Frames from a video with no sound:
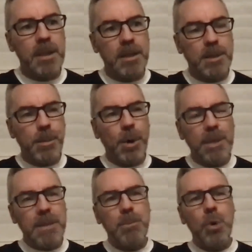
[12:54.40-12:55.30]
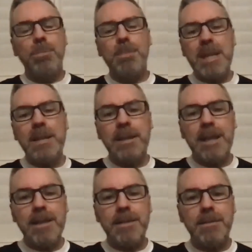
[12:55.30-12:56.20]
is probably more me than
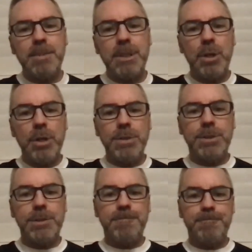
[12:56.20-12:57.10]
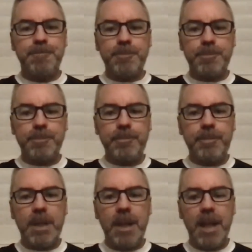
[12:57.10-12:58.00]
anything, because
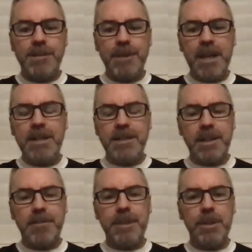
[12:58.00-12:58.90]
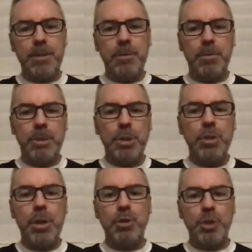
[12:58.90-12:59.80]
it's very difficult when
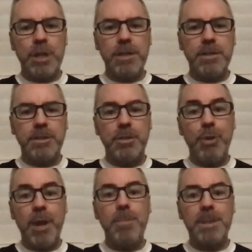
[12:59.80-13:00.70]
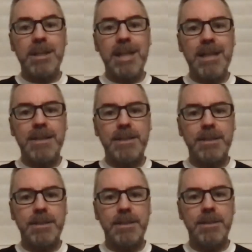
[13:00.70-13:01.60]
you're out training to
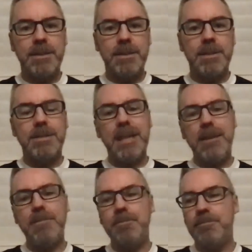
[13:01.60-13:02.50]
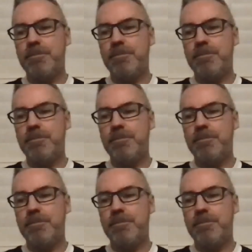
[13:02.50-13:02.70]
replicate the same